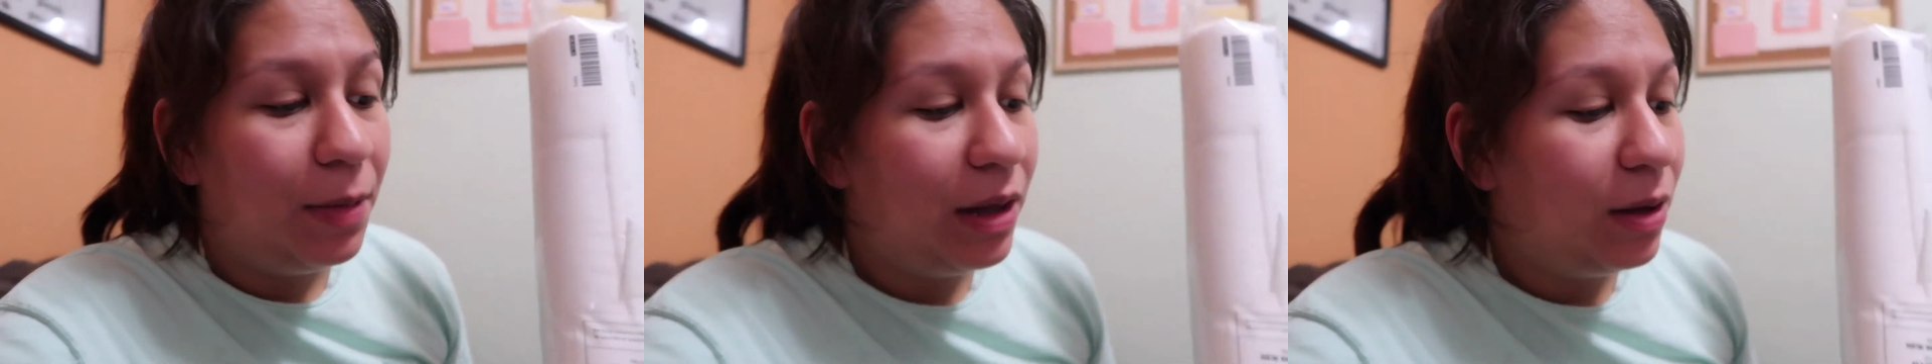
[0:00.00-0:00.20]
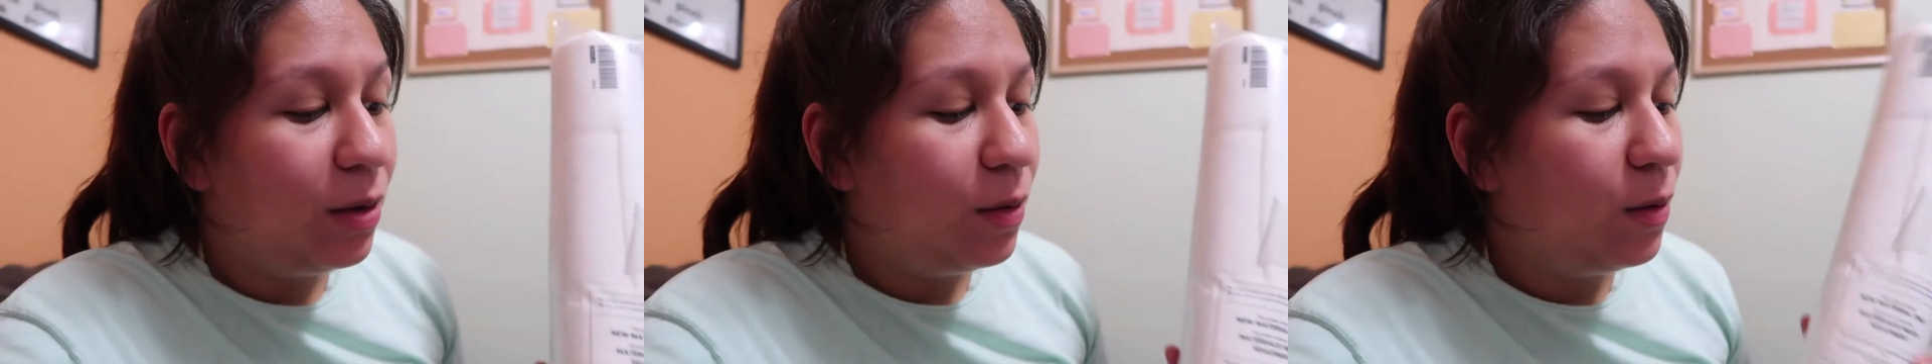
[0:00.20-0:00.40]

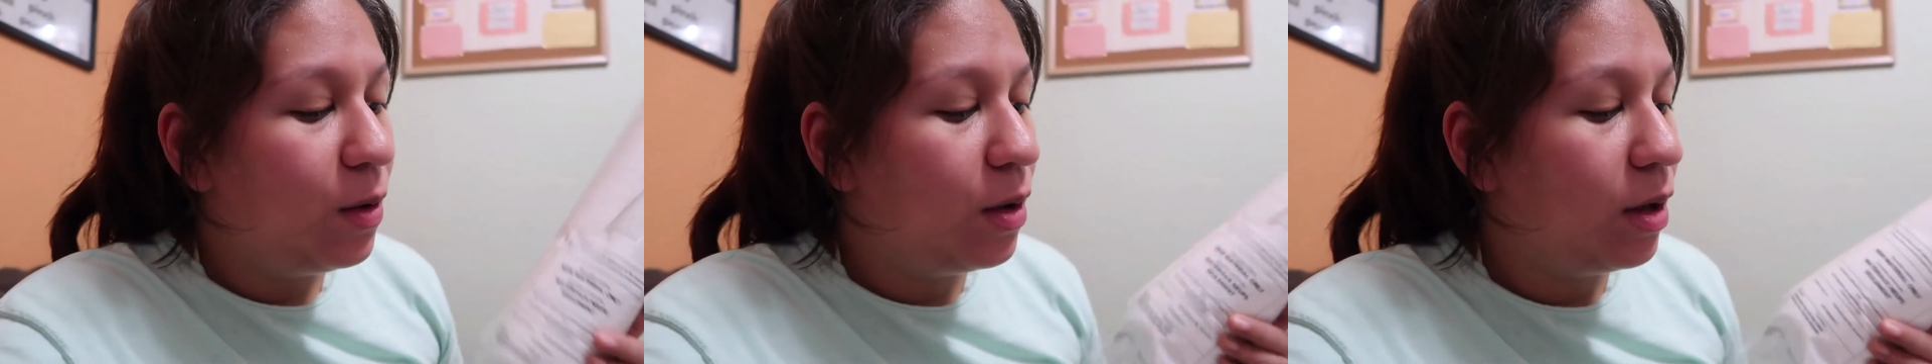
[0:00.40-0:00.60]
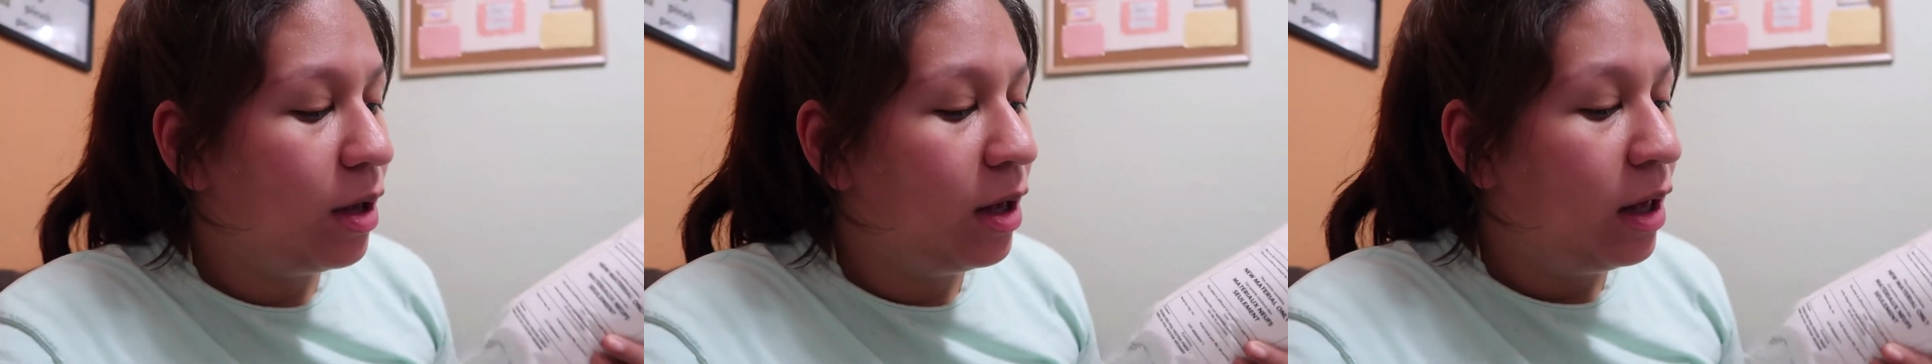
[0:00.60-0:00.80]
pillow
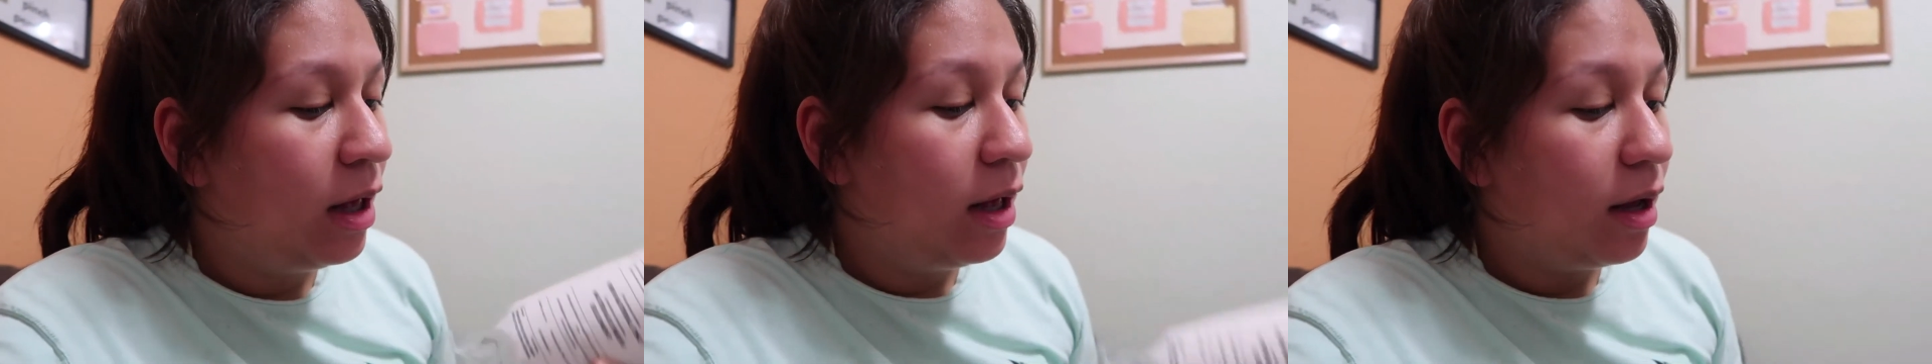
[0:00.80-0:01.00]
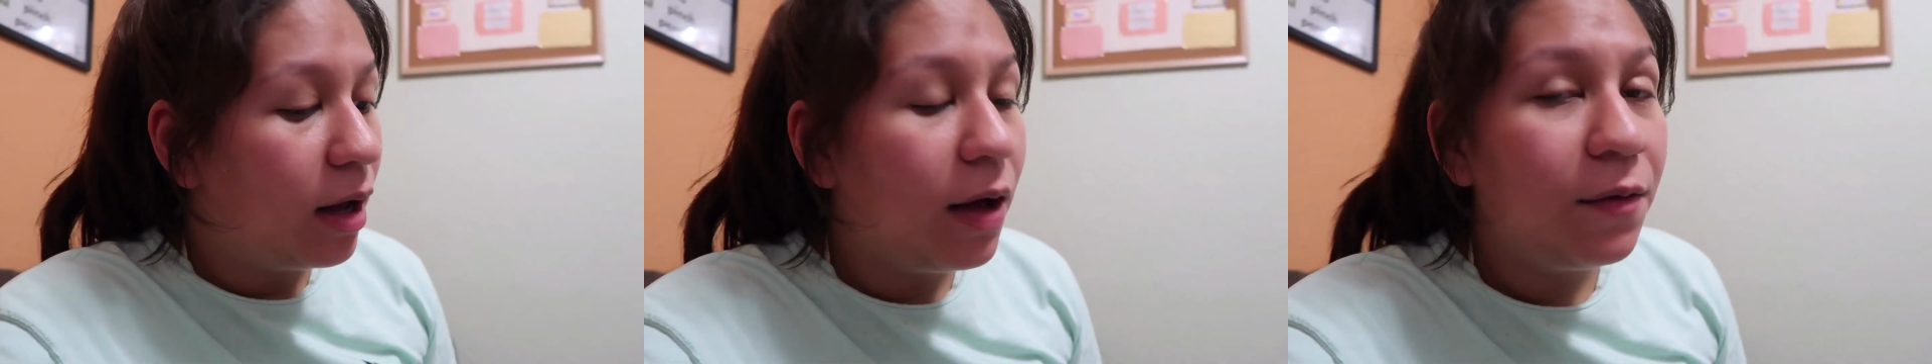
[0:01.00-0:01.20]

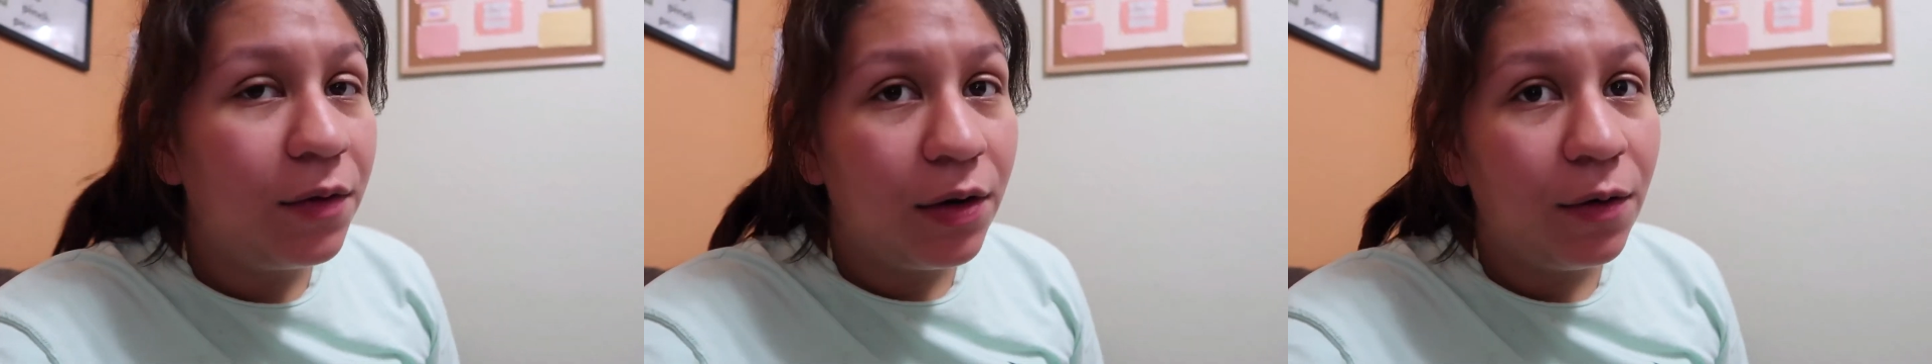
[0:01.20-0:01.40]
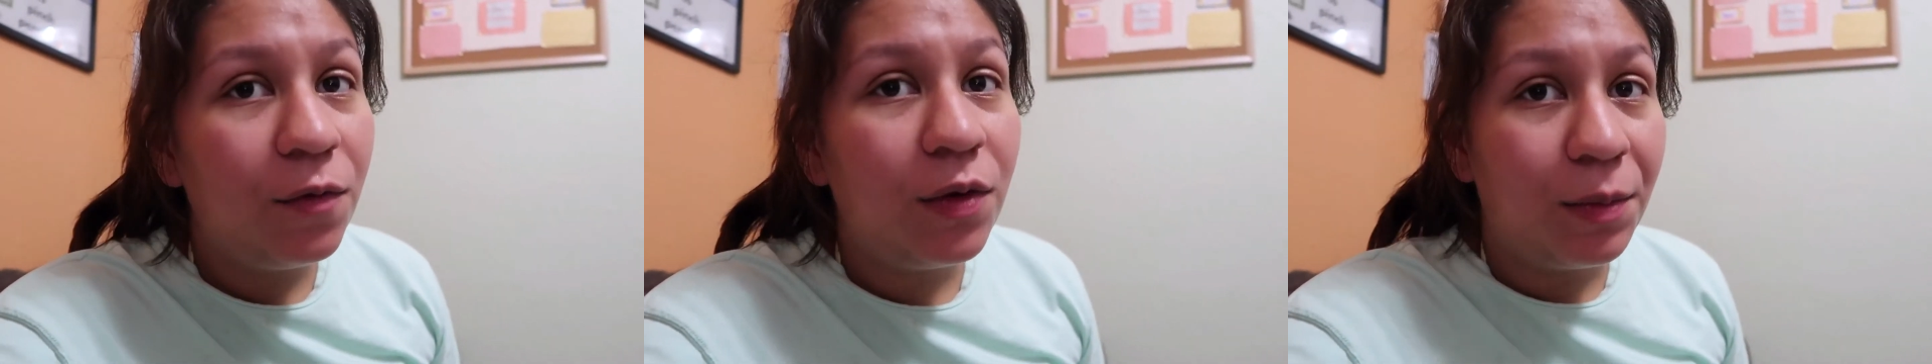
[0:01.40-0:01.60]

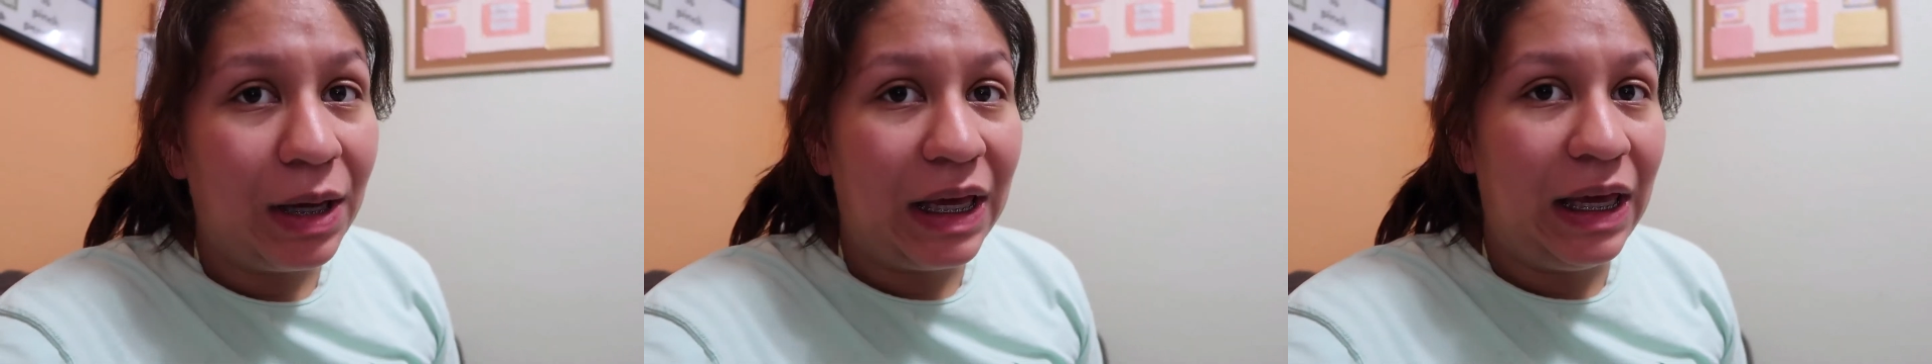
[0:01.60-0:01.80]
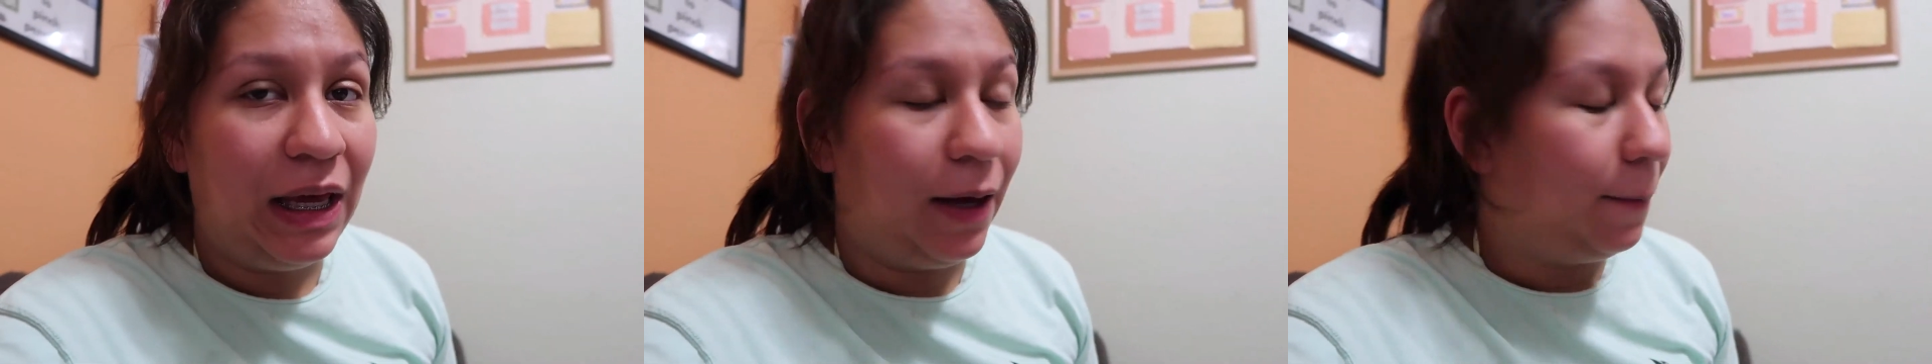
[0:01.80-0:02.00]
cover from
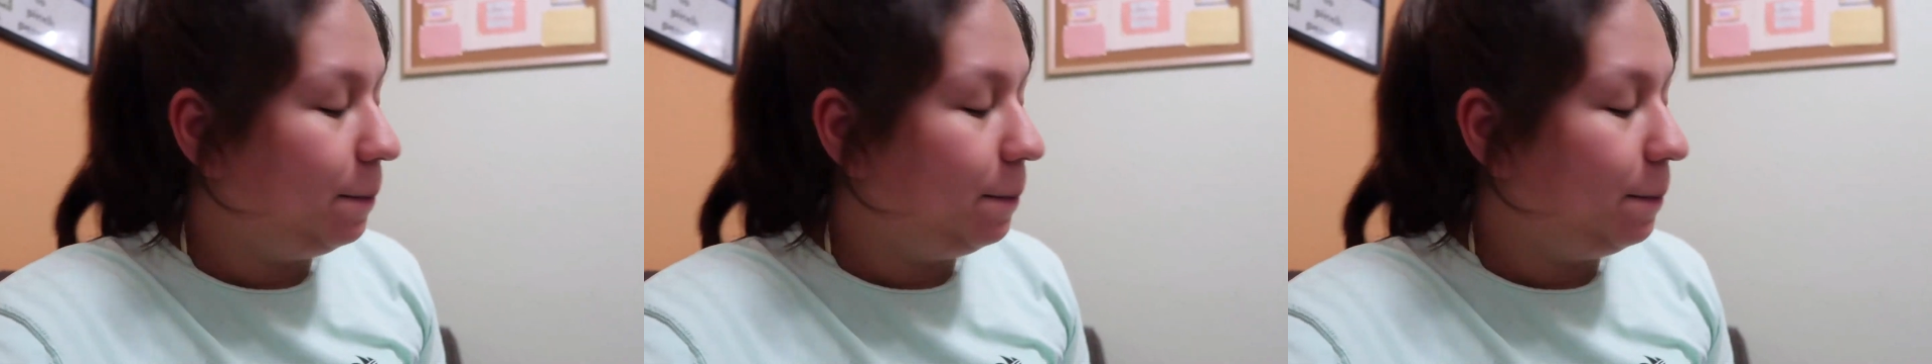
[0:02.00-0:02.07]
Ikea.